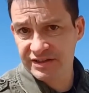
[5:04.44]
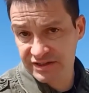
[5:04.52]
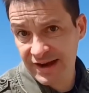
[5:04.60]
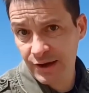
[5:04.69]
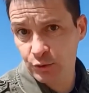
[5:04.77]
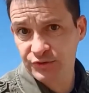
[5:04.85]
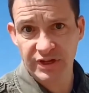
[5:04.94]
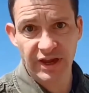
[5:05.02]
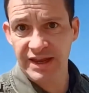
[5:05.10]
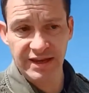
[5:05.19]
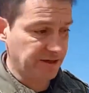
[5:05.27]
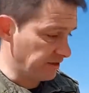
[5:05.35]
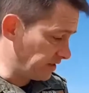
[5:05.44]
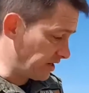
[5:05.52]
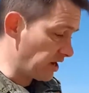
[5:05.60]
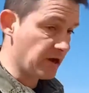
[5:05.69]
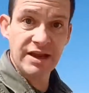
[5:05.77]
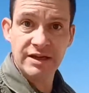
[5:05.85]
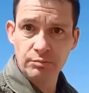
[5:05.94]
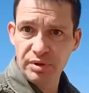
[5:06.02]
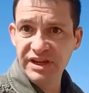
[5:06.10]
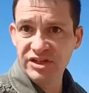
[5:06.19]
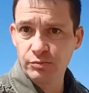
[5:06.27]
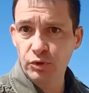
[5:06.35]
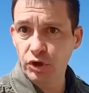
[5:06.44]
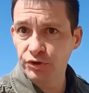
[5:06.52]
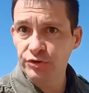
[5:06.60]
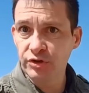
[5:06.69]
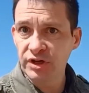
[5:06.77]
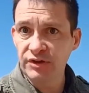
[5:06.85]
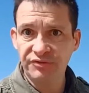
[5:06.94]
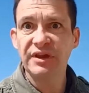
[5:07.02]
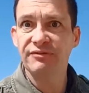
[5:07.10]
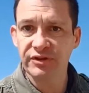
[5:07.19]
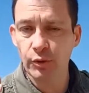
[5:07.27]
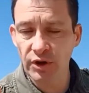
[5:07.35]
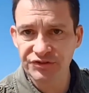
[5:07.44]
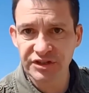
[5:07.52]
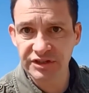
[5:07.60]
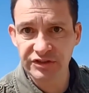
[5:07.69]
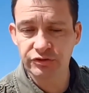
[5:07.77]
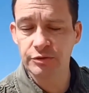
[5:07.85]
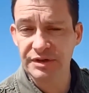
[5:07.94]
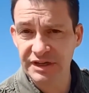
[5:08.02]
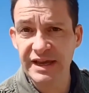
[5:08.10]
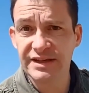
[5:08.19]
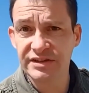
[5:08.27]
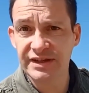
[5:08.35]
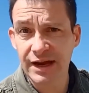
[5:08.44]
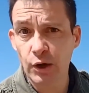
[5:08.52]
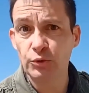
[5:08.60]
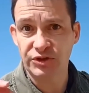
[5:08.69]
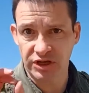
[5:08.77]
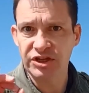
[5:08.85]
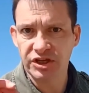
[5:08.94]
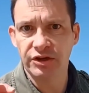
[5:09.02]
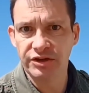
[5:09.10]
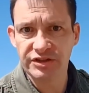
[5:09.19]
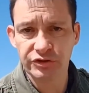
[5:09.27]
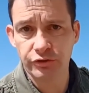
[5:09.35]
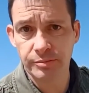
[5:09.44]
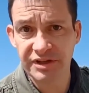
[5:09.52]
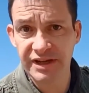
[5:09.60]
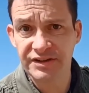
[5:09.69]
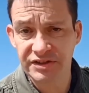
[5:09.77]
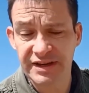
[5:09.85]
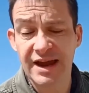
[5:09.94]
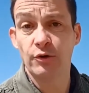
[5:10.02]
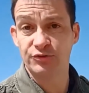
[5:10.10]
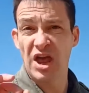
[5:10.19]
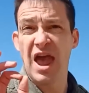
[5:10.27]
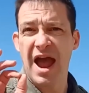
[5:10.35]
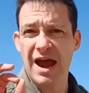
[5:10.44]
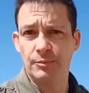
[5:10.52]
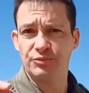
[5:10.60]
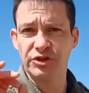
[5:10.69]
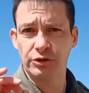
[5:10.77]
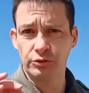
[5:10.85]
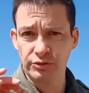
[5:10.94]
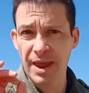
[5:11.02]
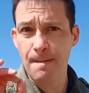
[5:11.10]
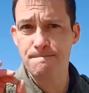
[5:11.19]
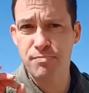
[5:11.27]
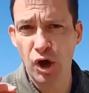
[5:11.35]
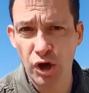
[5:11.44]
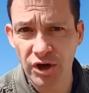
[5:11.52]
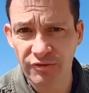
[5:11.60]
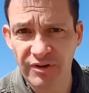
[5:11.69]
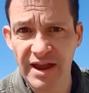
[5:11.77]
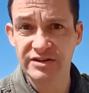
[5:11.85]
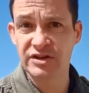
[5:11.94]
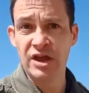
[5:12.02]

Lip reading: it out in beach mode. If you want it discriminating out, you can discriminate it out. Absolutely perfect.